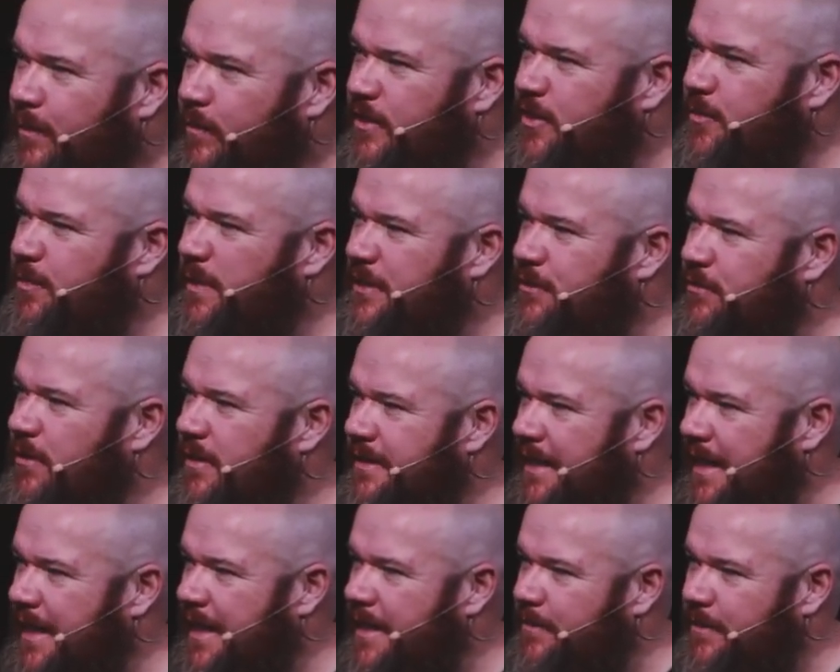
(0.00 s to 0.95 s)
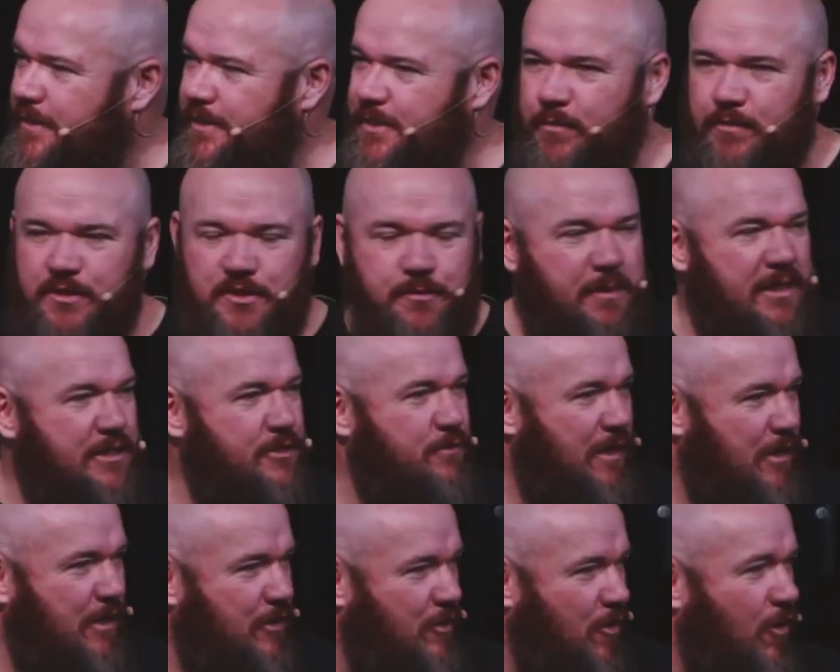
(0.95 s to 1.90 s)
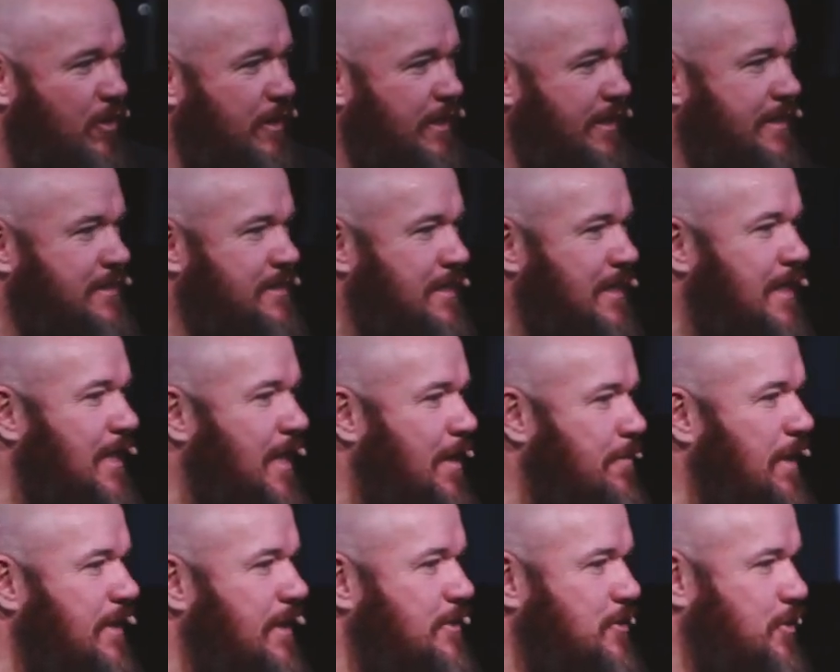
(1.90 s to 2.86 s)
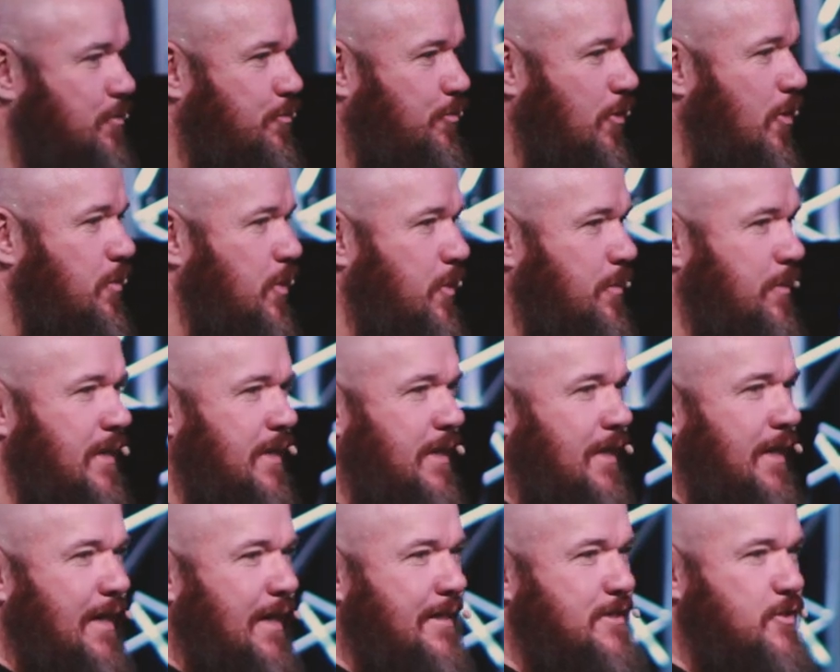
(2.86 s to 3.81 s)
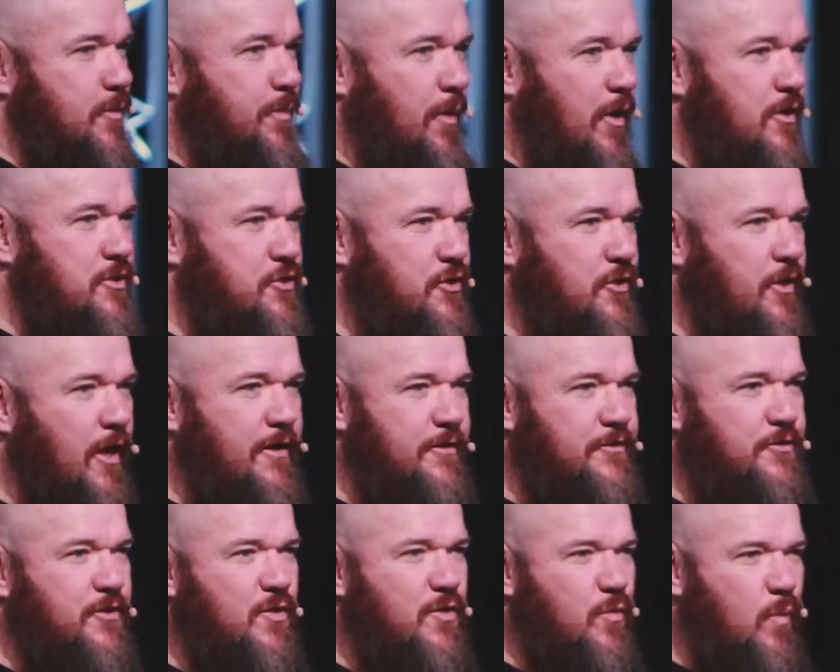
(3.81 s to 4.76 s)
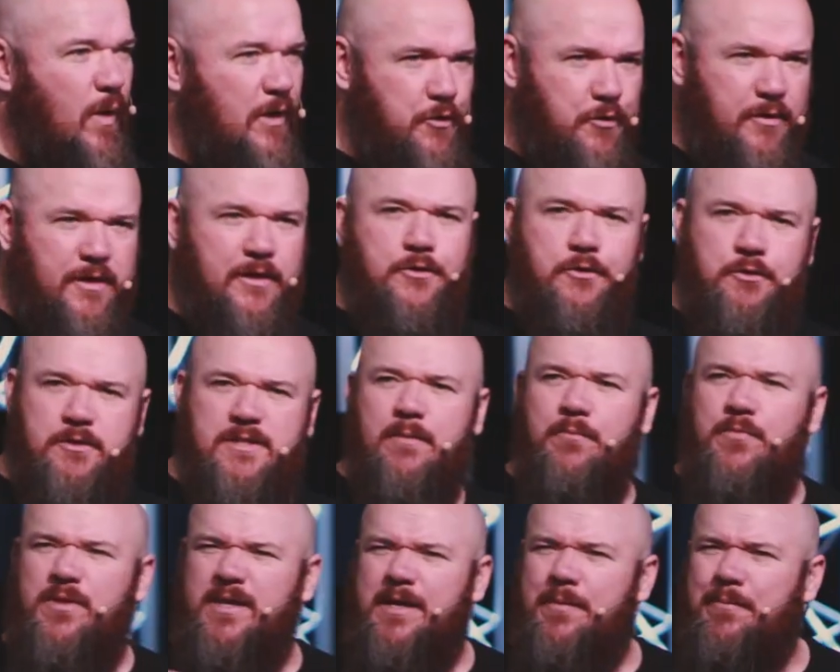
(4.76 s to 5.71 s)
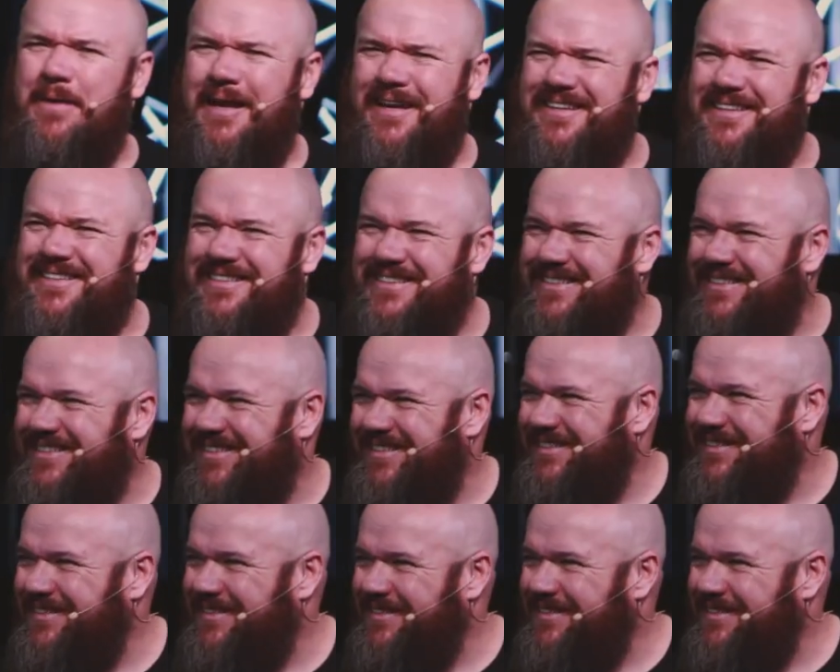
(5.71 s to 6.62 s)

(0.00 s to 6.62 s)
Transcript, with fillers: and we'll speak to our neighbors and we'll speak to our colleagues about the problem as opposed to going to the one who can do something about it.